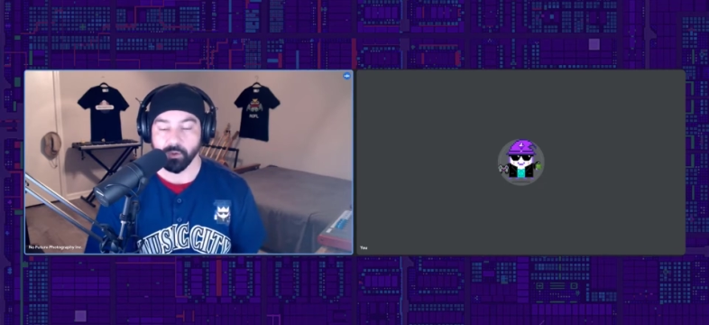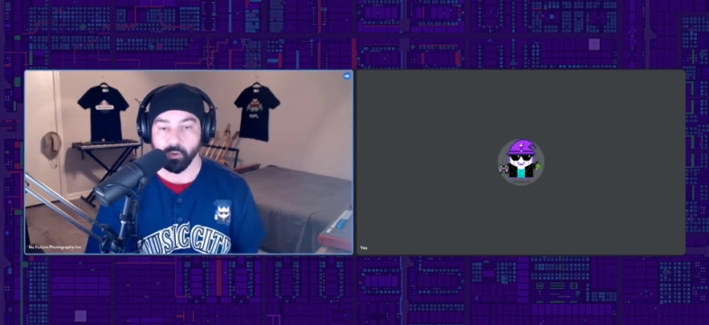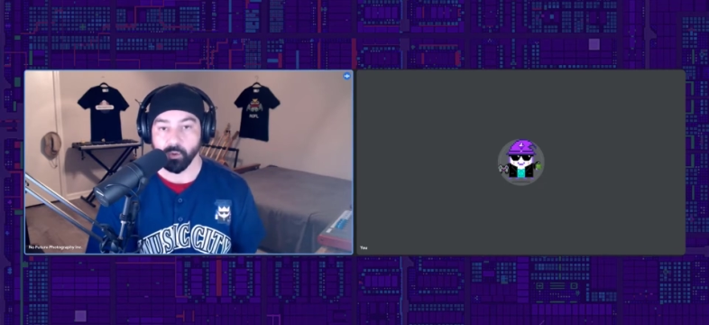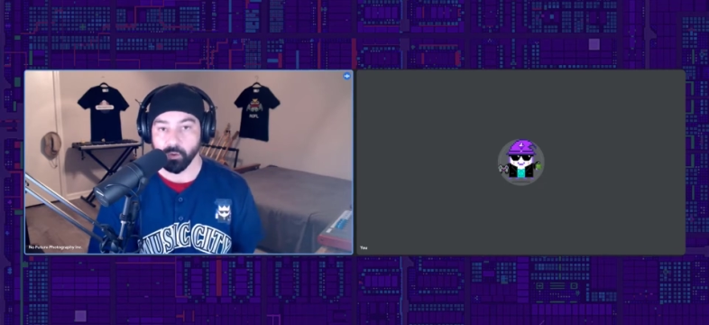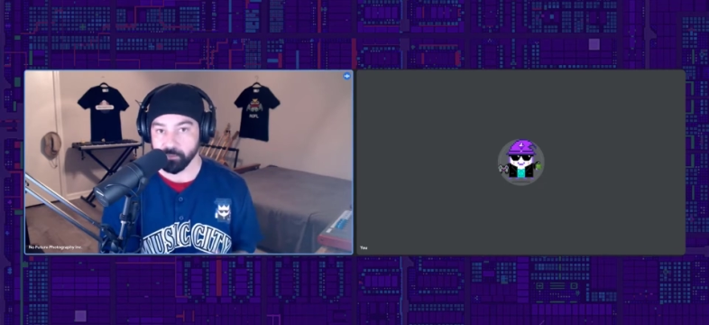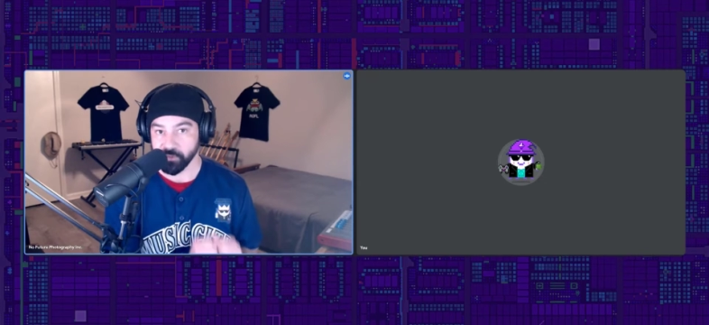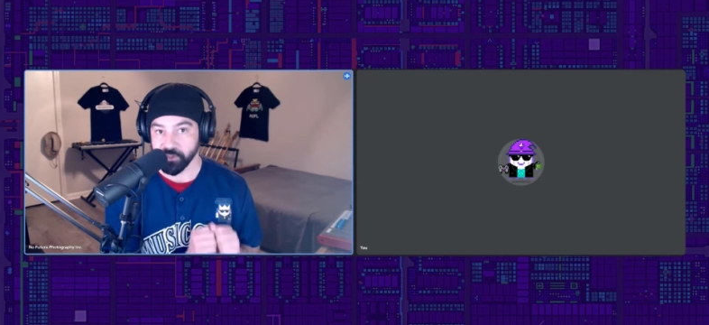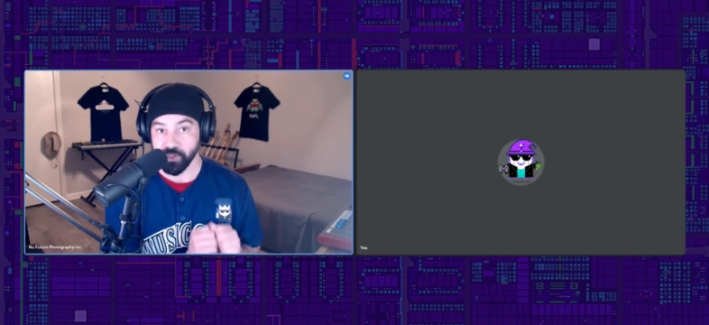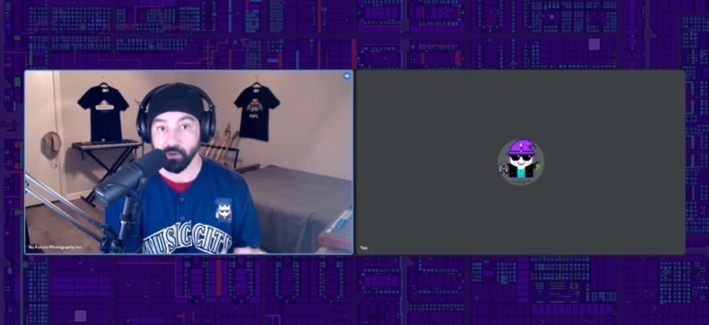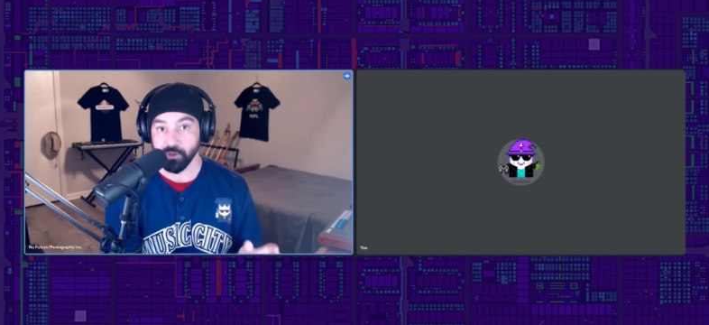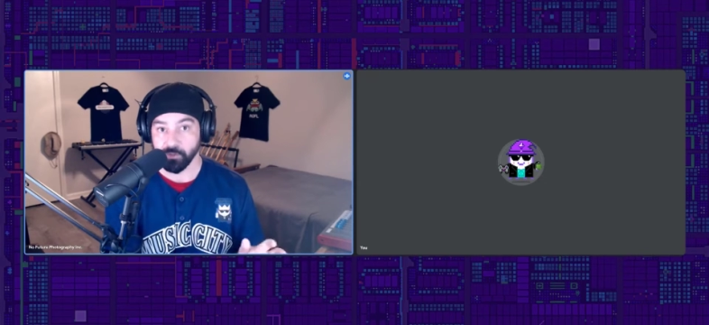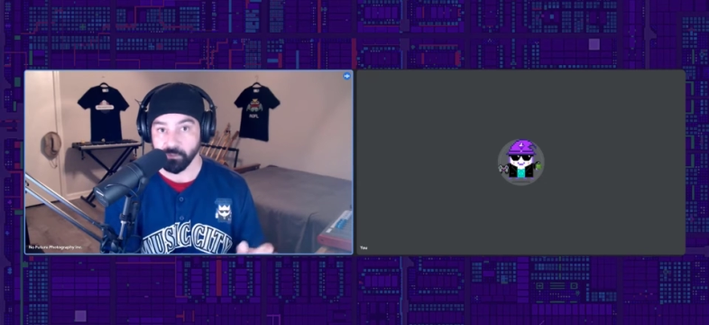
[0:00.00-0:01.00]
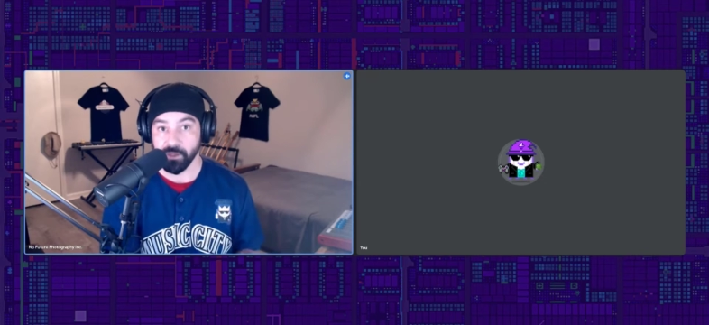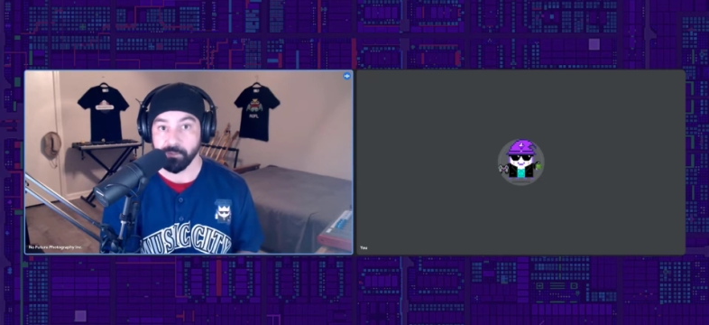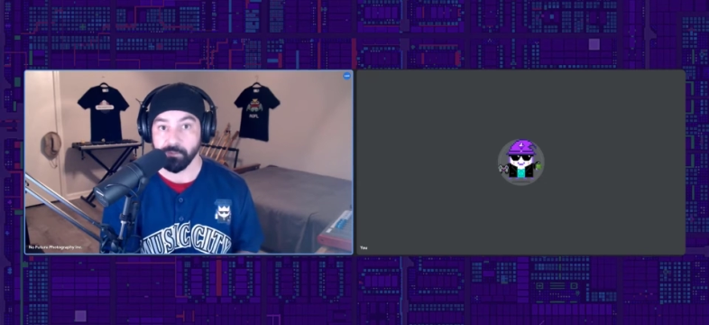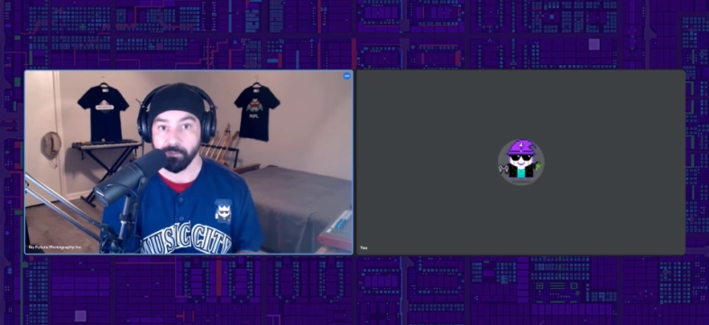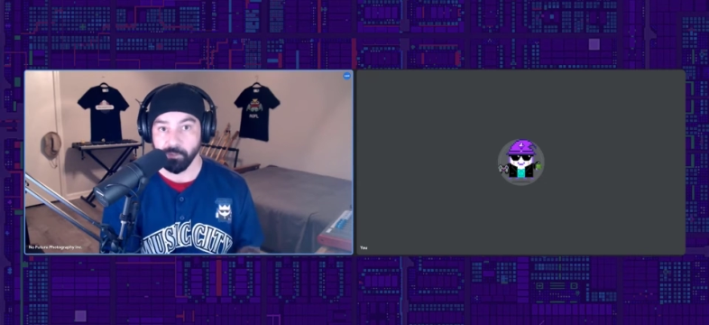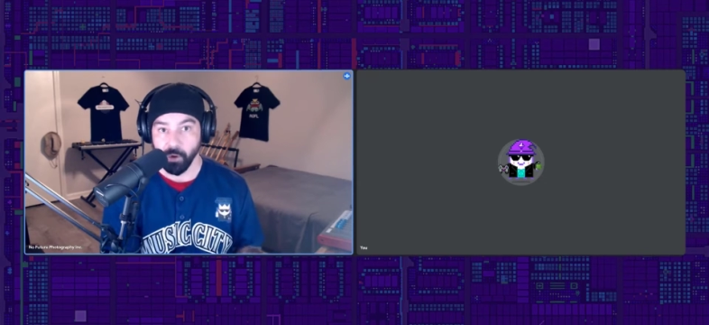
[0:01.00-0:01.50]
or sell them
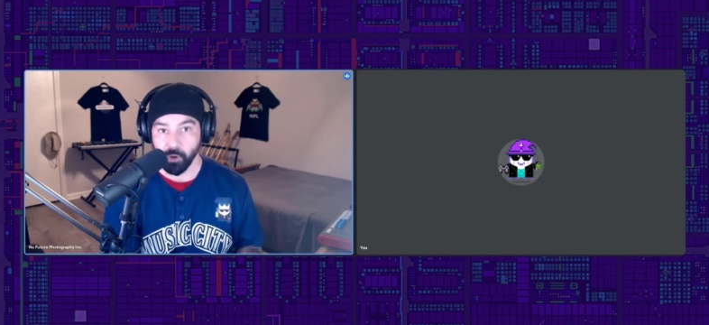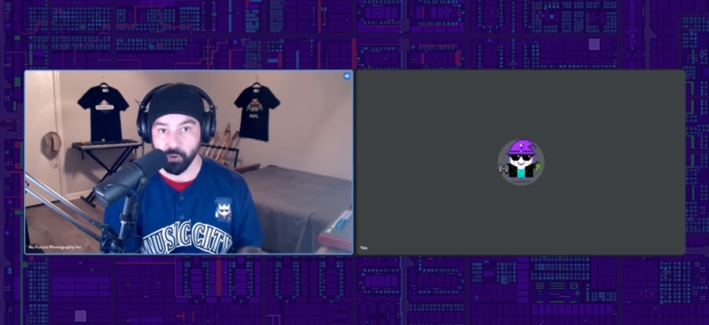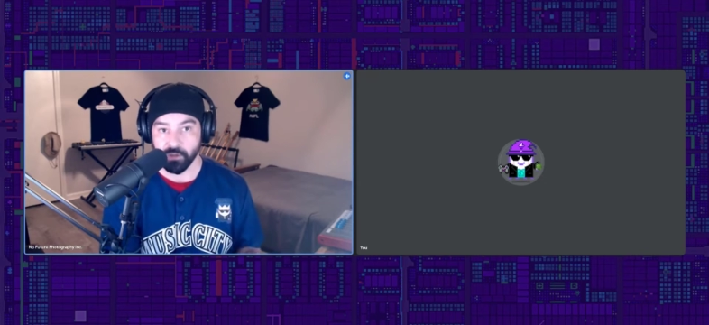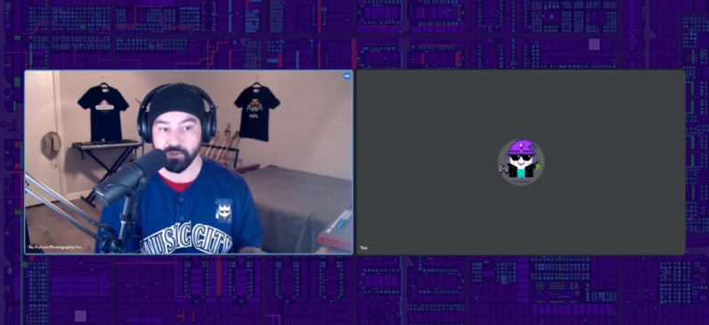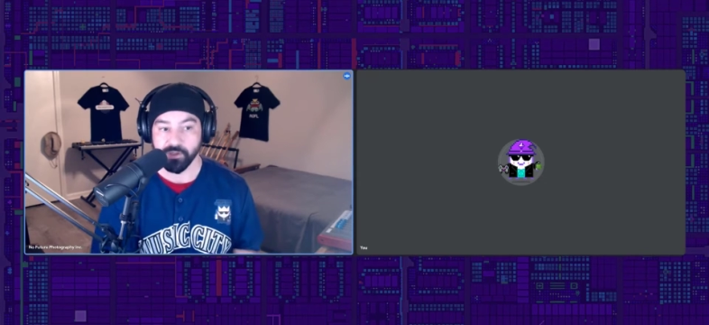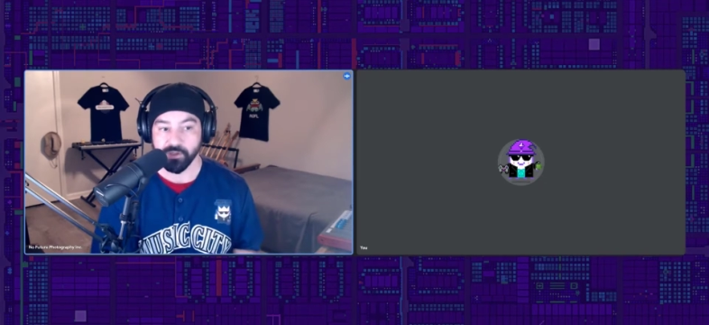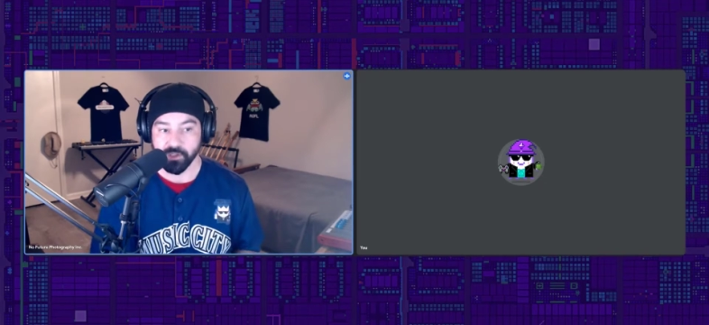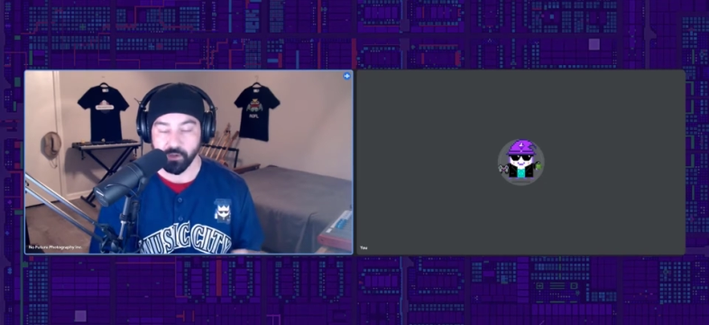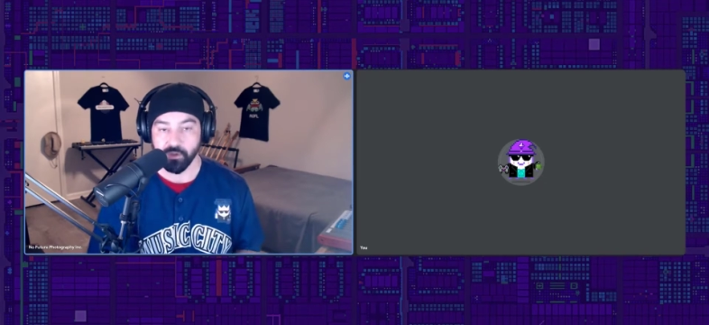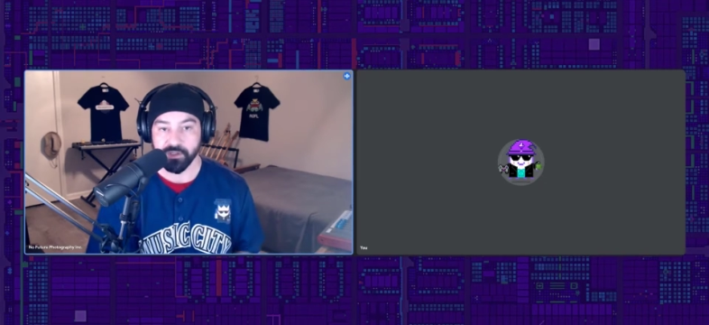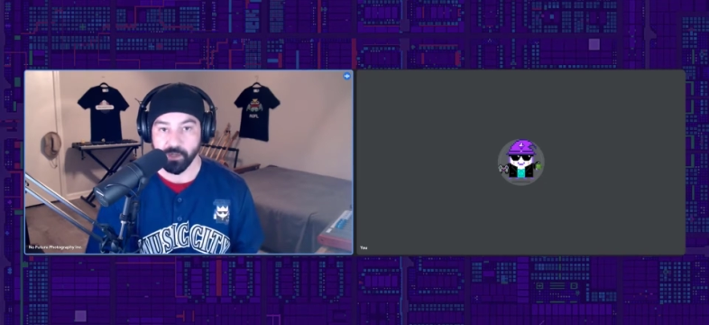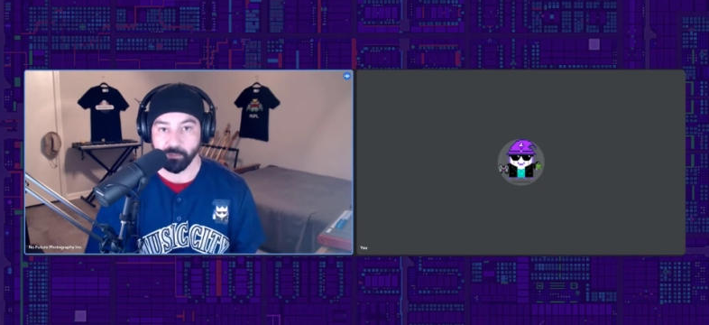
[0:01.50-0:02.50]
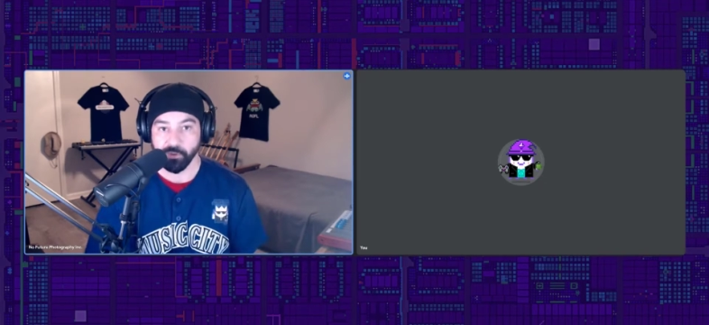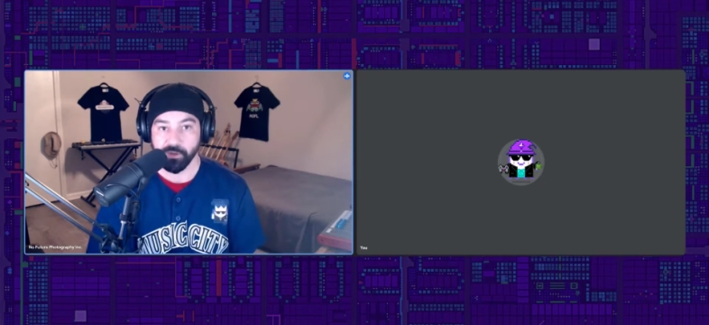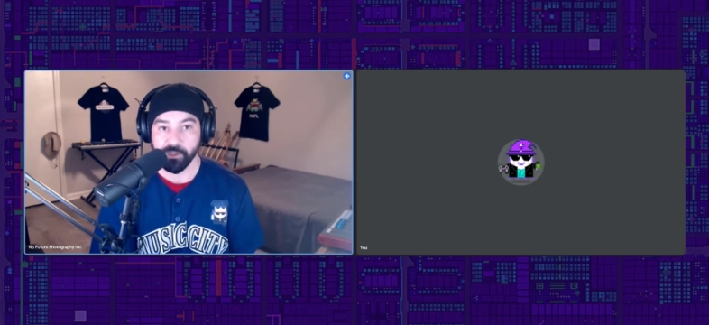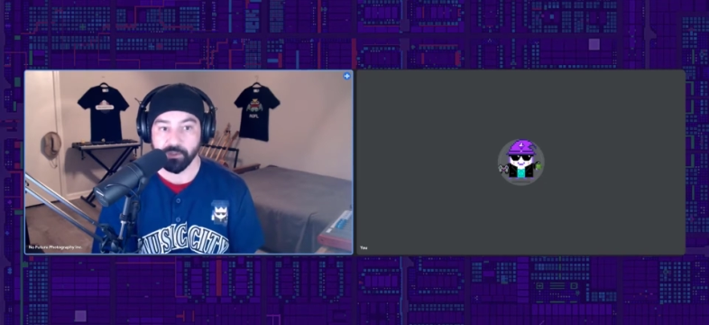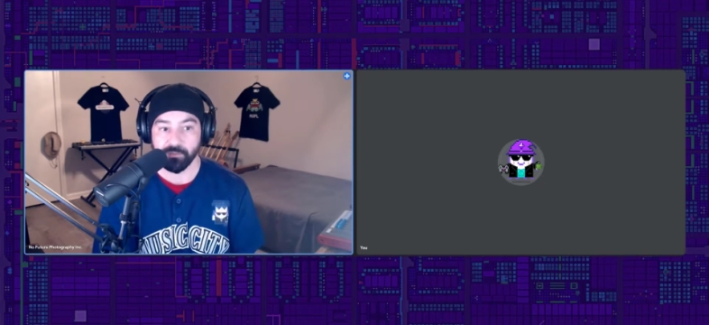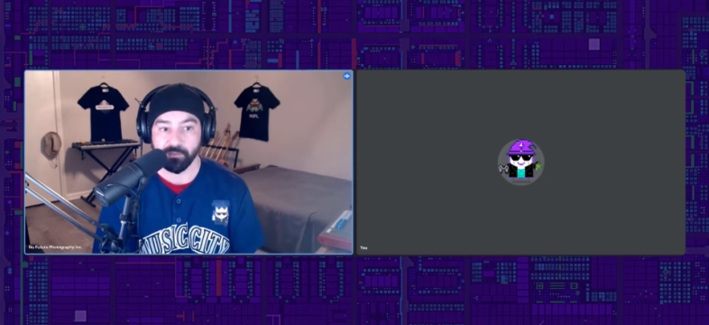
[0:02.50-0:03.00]
in bulk to guilds at a
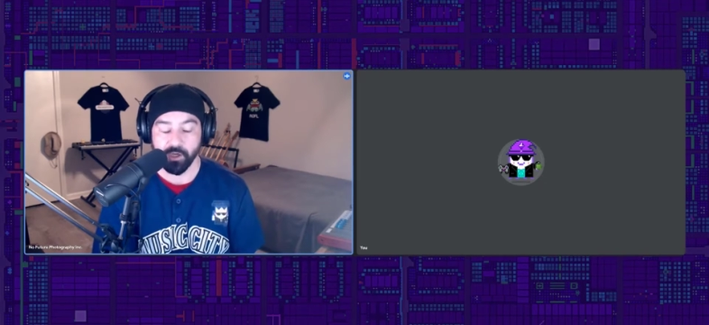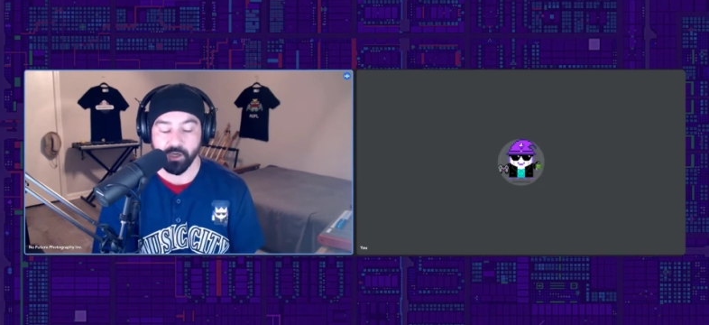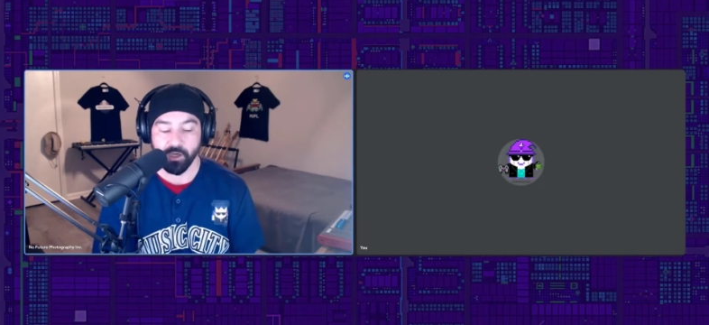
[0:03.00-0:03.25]
premium.